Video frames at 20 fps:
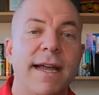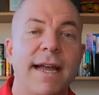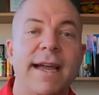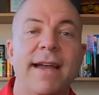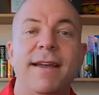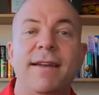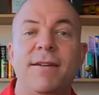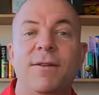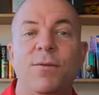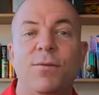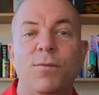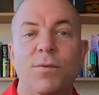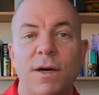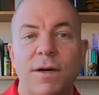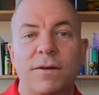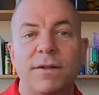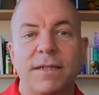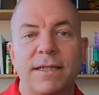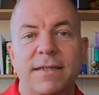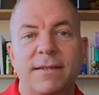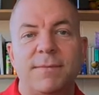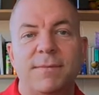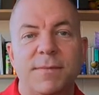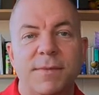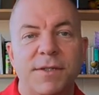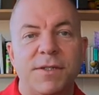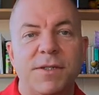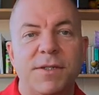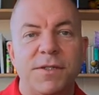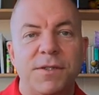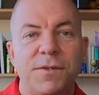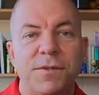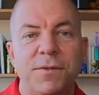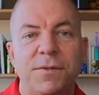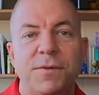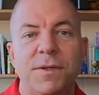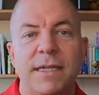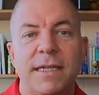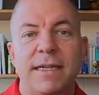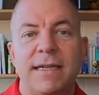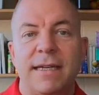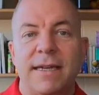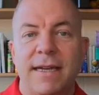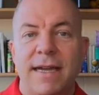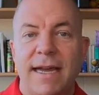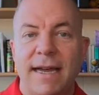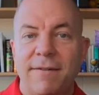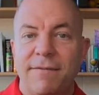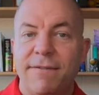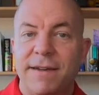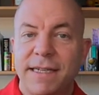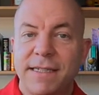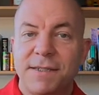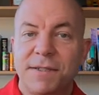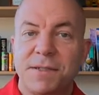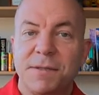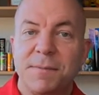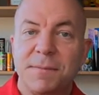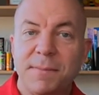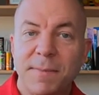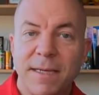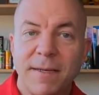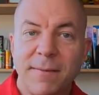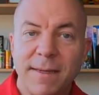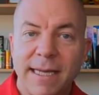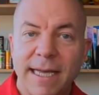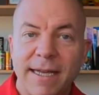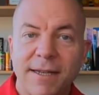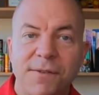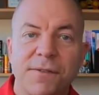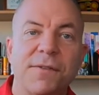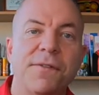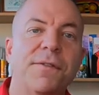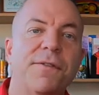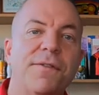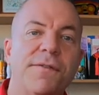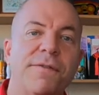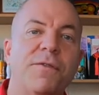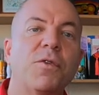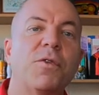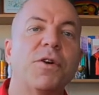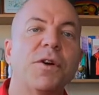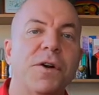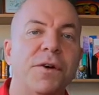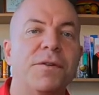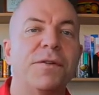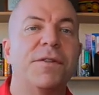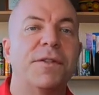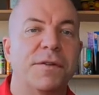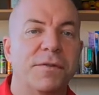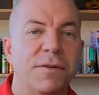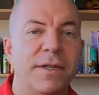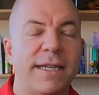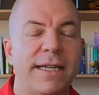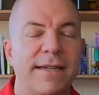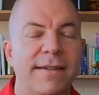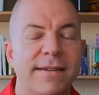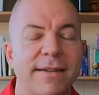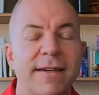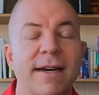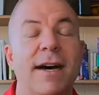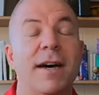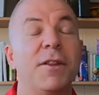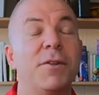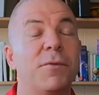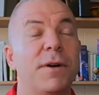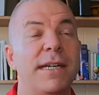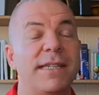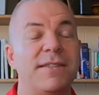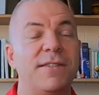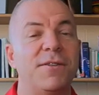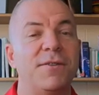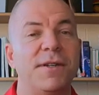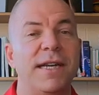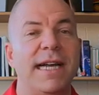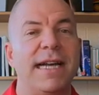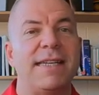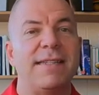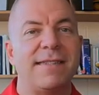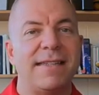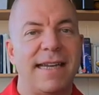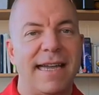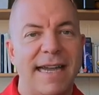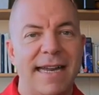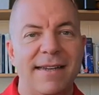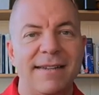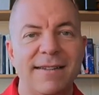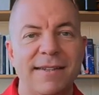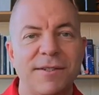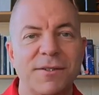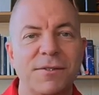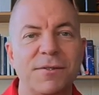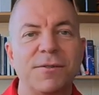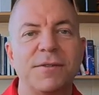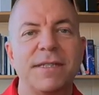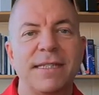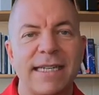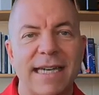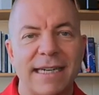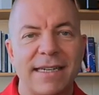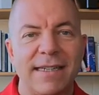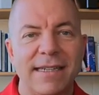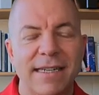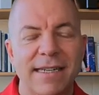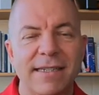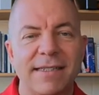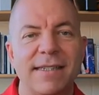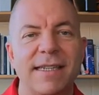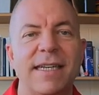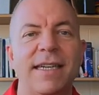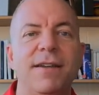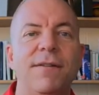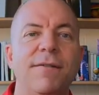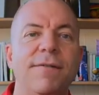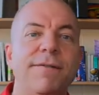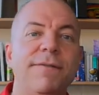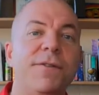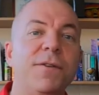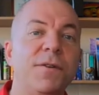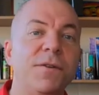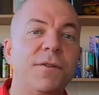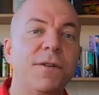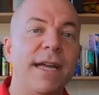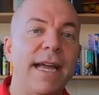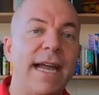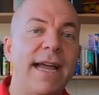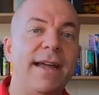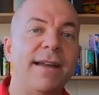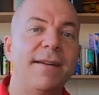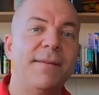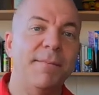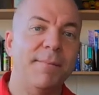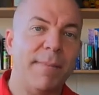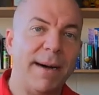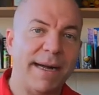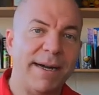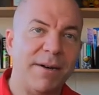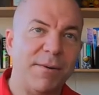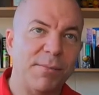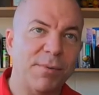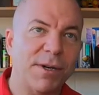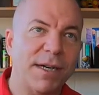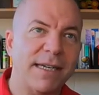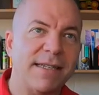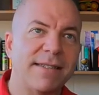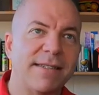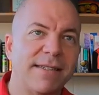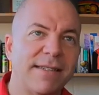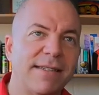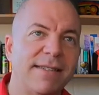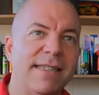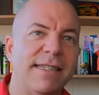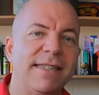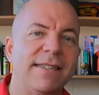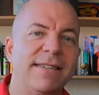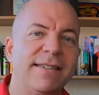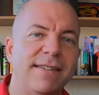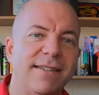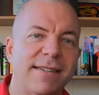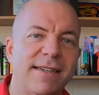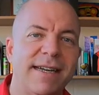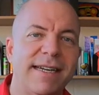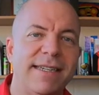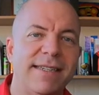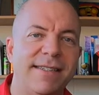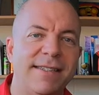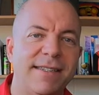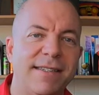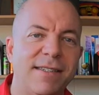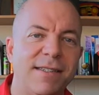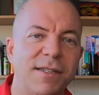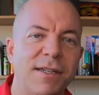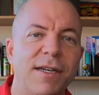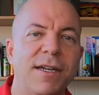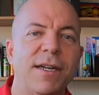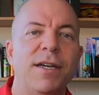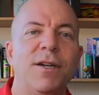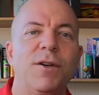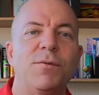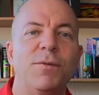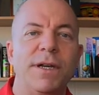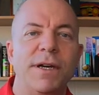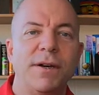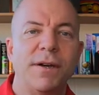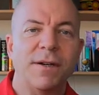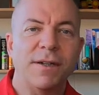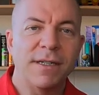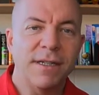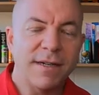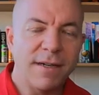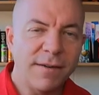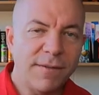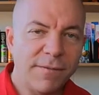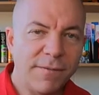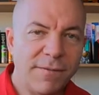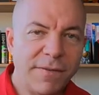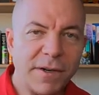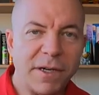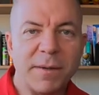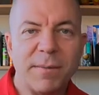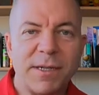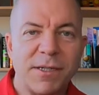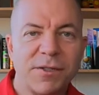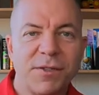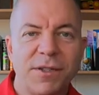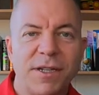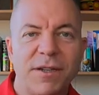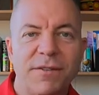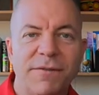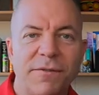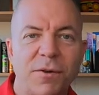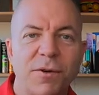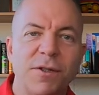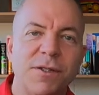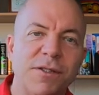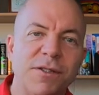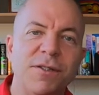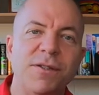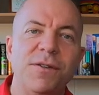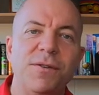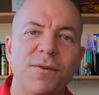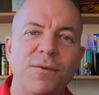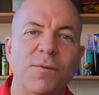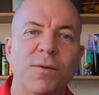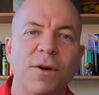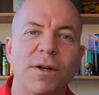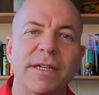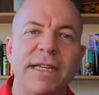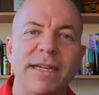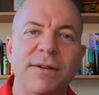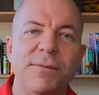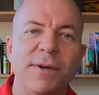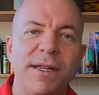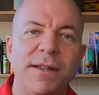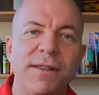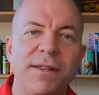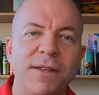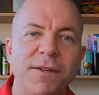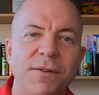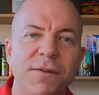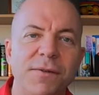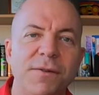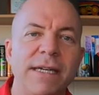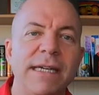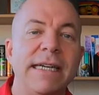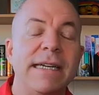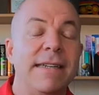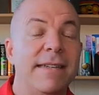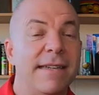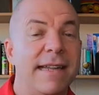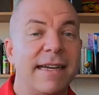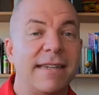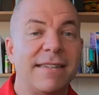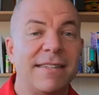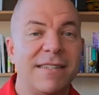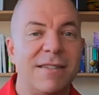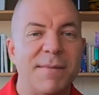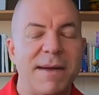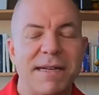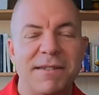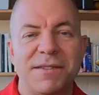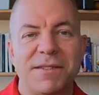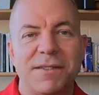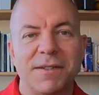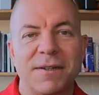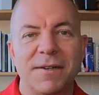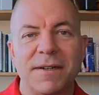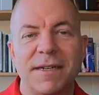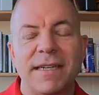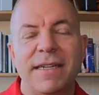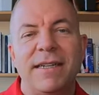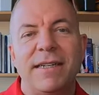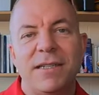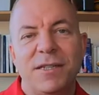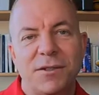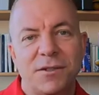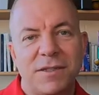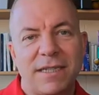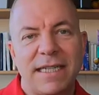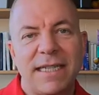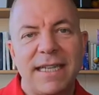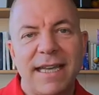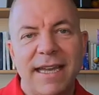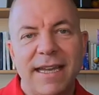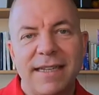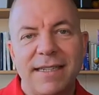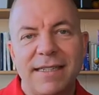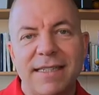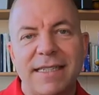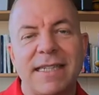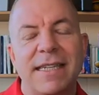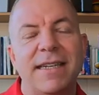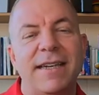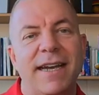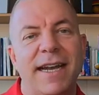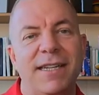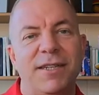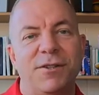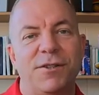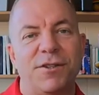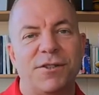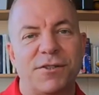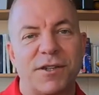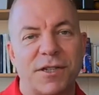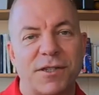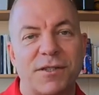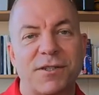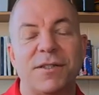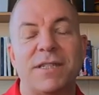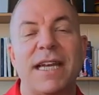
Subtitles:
and welcome to FS BBS 403, otherwise known as Analytical Techniques in Food and Bioprocessing Sciences. We are very much looking forward to working with you next semester. Your TAs and your instructors